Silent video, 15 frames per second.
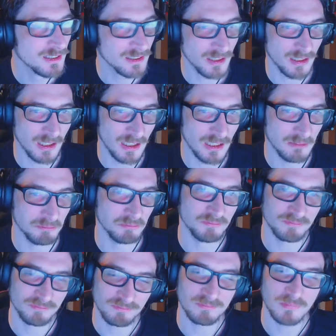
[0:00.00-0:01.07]

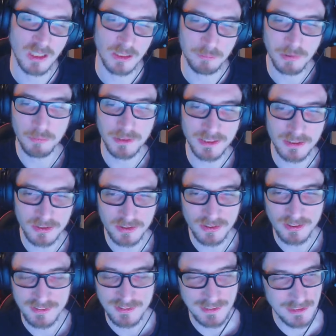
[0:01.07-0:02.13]
I probably could
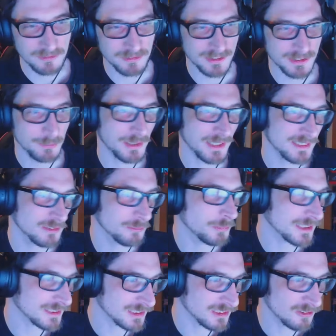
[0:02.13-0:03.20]
safely play them
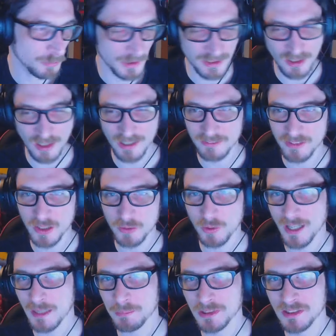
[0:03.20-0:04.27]
myself, but I kind of know what
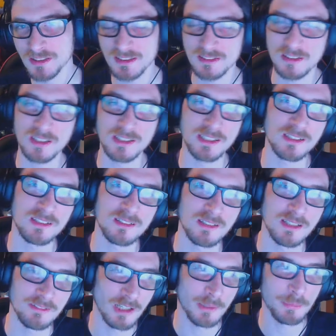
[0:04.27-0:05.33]
happens. It's like
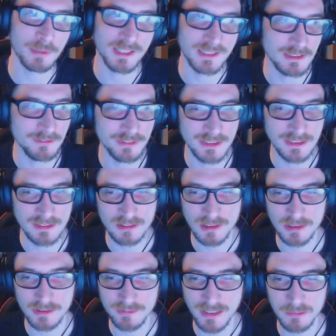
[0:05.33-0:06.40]
if I played these
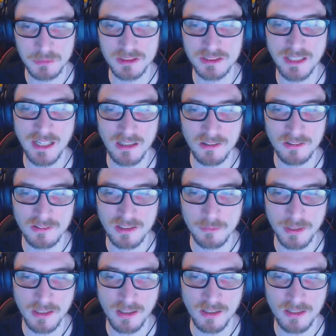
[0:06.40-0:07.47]
kind of games now, it'd
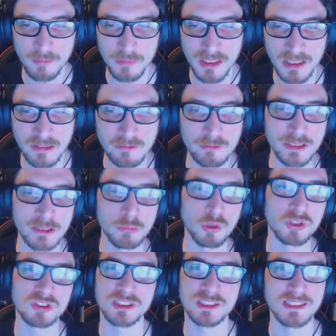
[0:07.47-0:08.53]
be like me
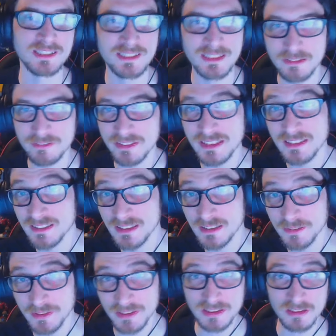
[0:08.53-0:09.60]
rewatching a TV
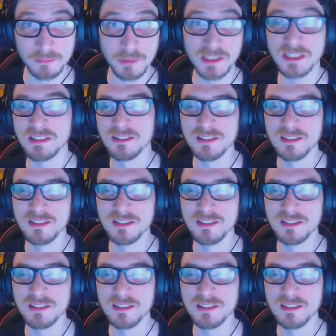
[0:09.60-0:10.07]
series to me.